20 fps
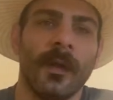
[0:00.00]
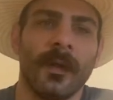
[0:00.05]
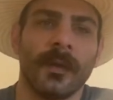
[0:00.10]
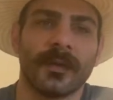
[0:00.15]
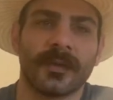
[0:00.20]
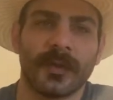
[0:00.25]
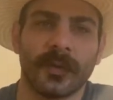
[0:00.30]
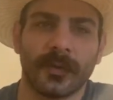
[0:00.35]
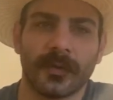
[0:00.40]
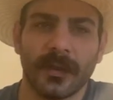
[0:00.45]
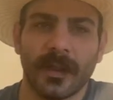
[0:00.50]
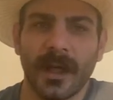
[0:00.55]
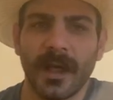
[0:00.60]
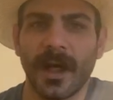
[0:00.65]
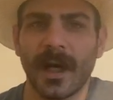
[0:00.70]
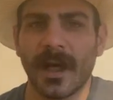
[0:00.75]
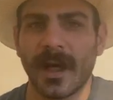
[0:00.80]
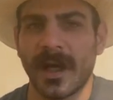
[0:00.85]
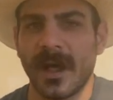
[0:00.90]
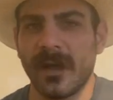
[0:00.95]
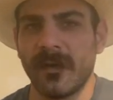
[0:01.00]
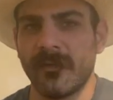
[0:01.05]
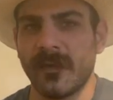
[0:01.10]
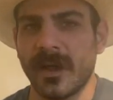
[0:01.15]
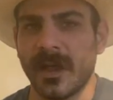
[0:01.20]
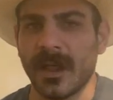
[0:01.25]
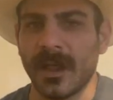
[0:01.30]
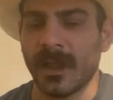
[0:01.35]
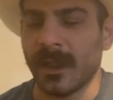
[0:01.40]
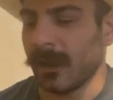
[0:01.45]
So today I have
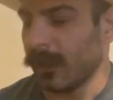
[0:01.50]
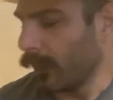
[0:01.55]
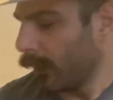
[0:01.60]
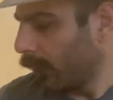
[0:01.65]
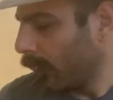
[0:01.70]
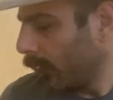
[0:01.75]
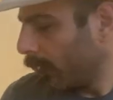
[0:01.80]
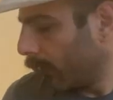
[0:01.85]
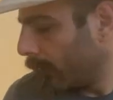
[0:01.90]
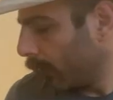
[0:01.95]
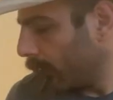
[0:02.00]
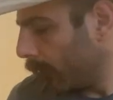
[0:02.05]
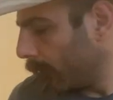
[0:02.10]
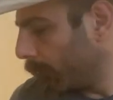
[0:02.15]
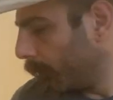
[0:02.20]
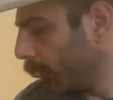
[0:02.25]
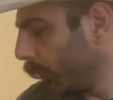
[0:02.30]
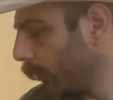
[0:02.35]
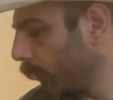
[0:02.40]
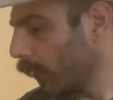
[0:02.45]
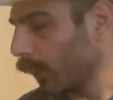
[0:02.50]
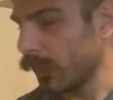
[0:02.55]
a boot